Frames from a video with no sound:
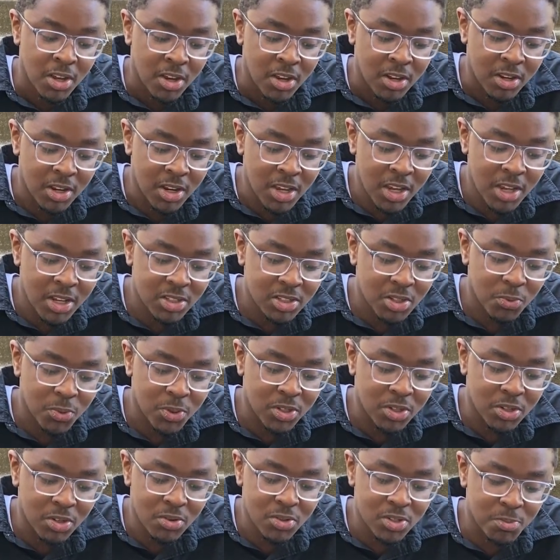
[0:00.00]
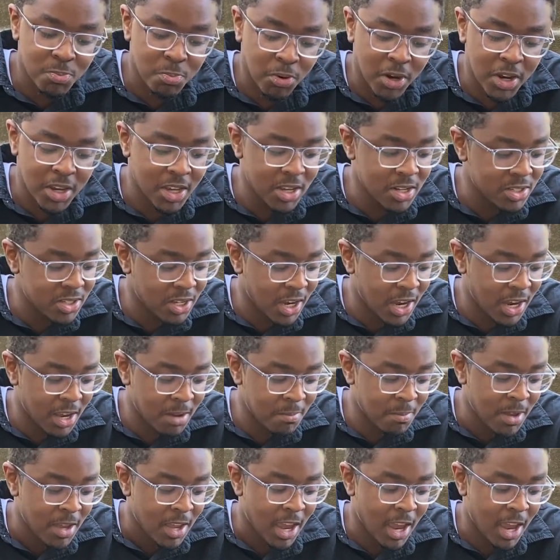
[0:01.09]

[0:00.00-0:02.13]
need to reduce break-in time